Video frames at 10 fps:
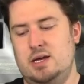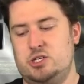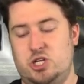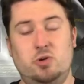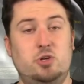
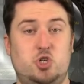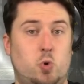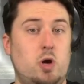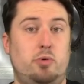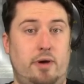Still an
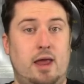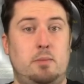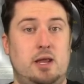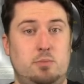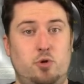enjoyable
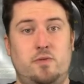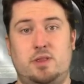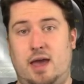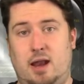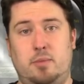animated movie.
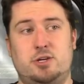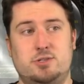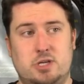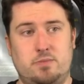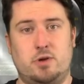The
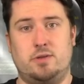animation's up there.